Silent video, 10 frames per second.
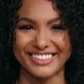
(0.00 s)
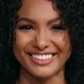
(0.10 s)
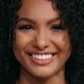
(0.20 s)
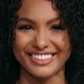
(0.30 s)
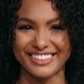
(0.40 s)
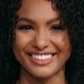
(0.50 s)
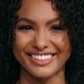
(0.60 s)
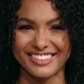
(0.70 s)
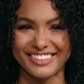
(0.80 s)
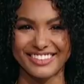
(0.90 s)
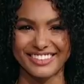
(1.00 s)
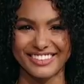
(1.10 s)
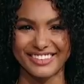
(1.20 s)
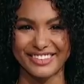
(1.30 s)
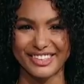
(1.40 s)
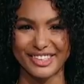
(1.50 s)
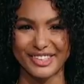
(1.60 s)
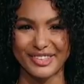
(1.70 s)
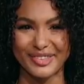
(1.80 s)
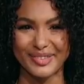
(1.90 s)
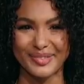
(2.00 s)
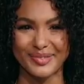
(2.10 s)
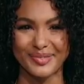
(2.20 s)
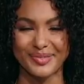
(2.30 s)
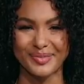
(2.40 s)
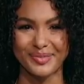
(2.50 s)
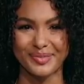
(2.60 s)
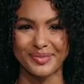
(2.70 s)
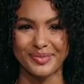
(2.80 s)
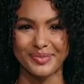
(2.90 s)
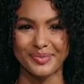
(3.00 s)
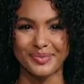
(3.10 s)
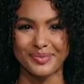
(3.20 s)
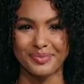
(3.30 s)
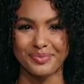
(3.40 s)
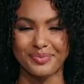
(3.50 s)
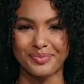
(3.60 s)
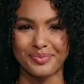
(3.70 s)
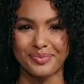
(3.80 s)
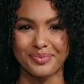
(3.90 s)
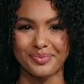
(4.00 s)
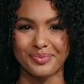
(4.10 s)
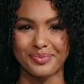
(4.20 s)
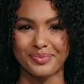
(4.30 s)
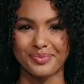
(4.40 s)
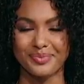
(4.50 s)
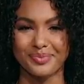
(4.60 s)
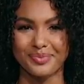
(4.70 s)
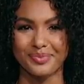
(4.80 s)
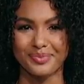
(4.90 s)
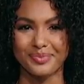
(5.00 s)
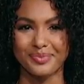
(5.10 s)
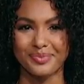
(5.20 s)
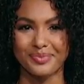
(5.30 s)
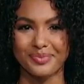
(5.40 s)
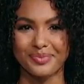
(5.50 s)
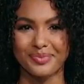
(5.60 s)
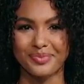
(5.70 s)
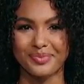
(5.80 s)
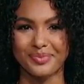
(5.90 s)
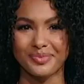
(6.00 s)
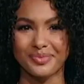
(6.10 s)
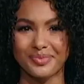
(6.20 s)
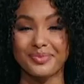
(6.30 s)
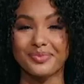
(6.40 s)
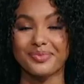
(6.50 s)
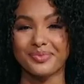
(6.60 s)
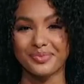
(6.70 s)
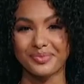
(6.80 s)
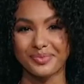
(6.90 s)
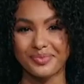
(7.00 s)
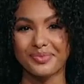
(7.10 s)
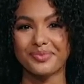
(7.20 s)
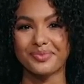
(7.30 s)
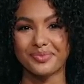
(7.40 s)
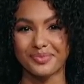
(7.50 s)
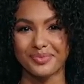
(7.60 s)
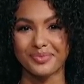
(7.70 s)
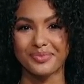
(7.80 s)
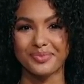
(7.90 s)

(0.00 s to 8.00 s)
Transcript: (silent)